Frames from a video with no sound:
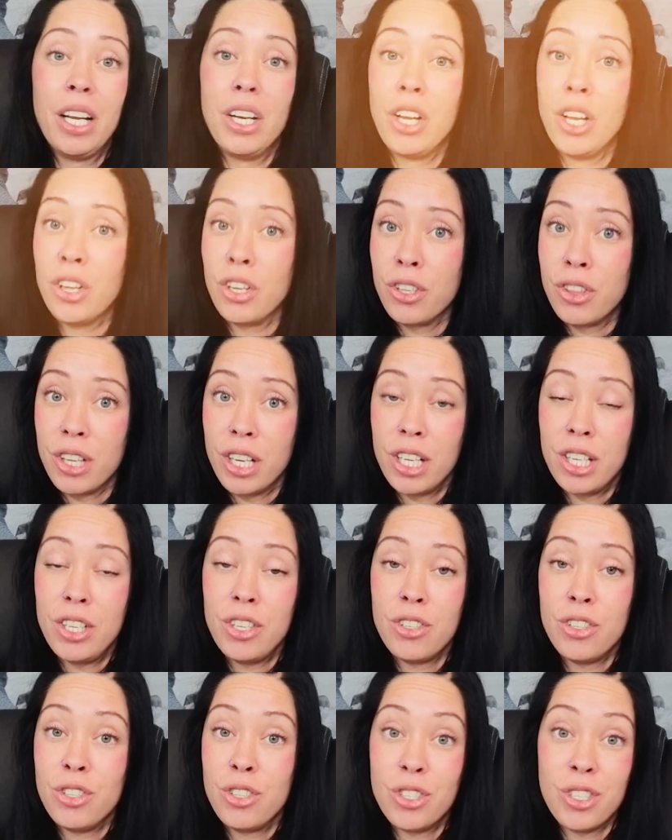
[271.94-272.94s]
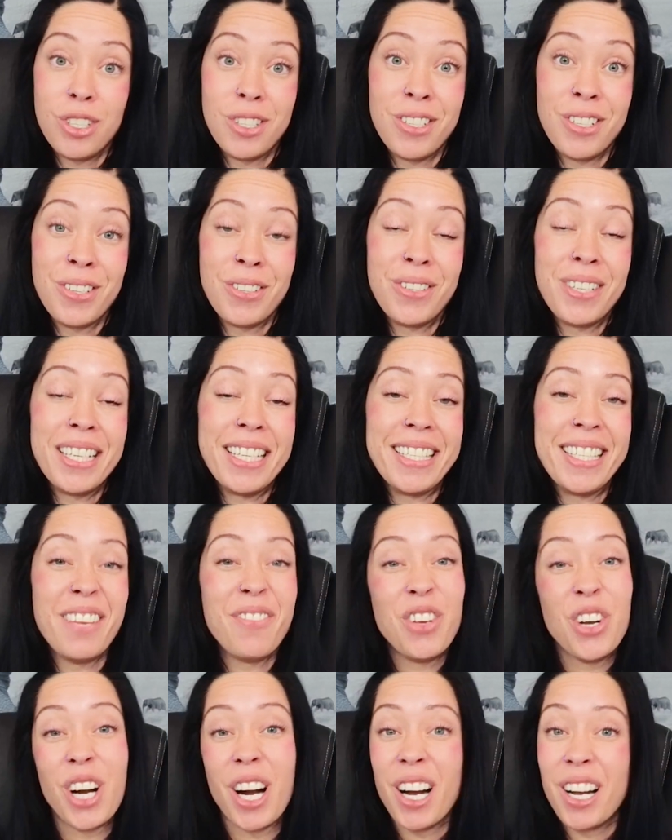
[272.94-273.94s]
Another thing you should do is,
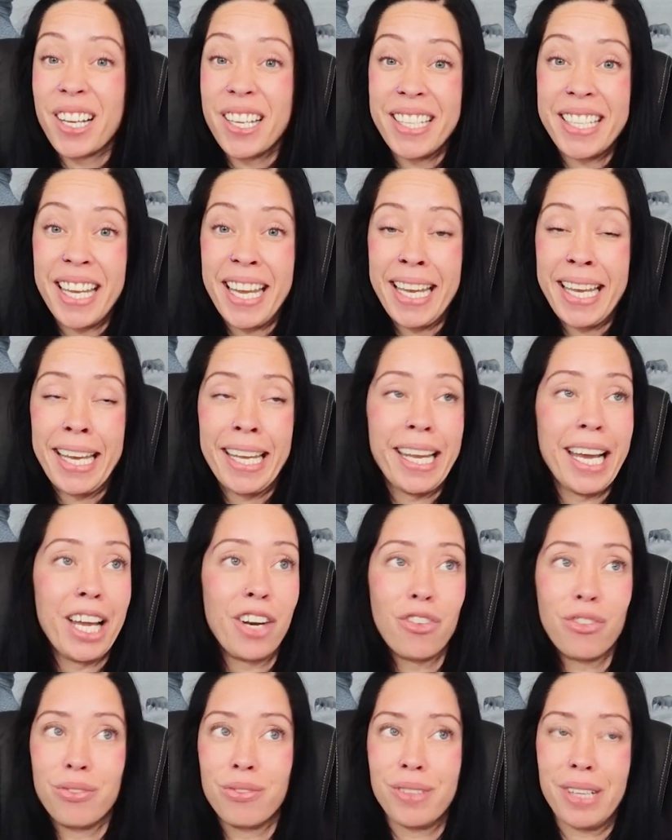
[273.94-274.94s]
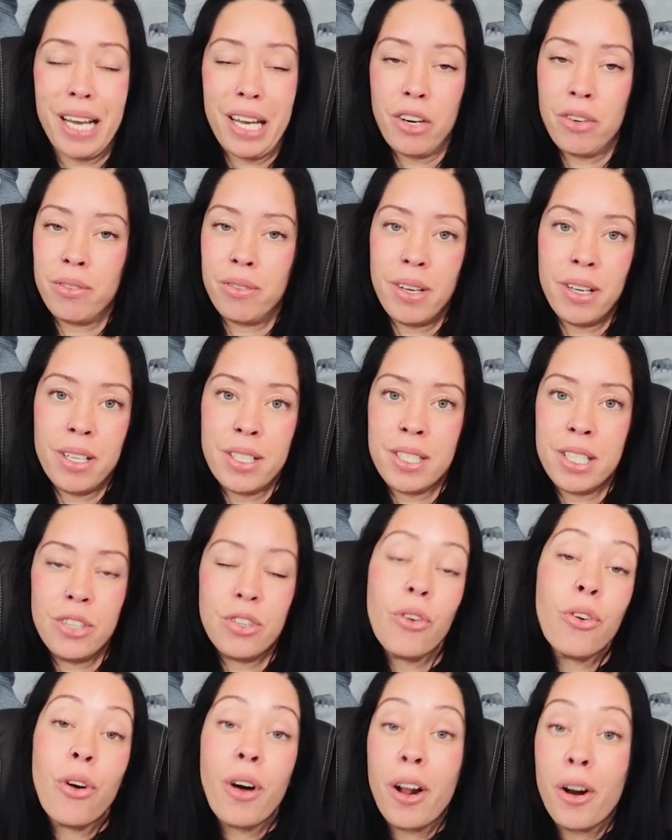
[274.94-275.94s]
if your car can take it, I honestly
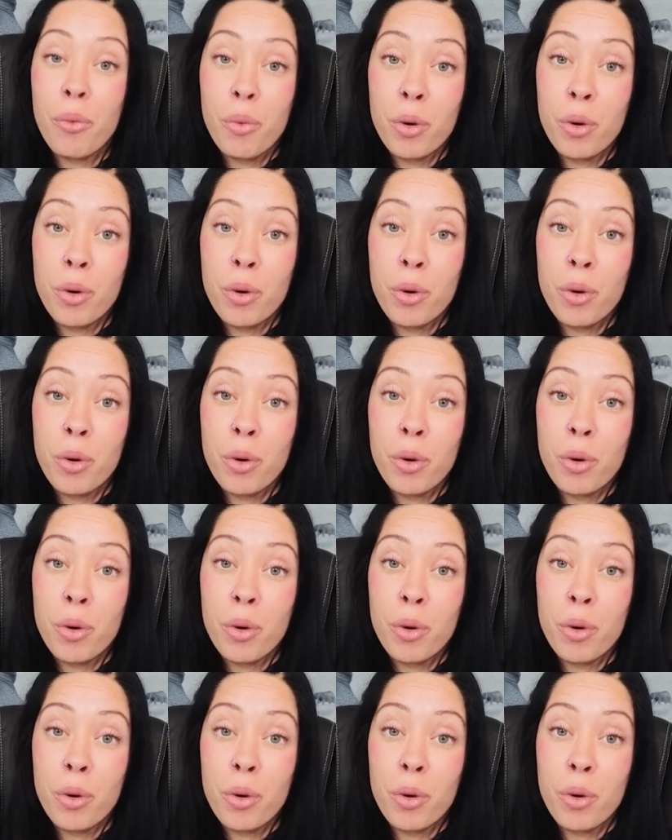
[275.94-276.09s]
don't know how it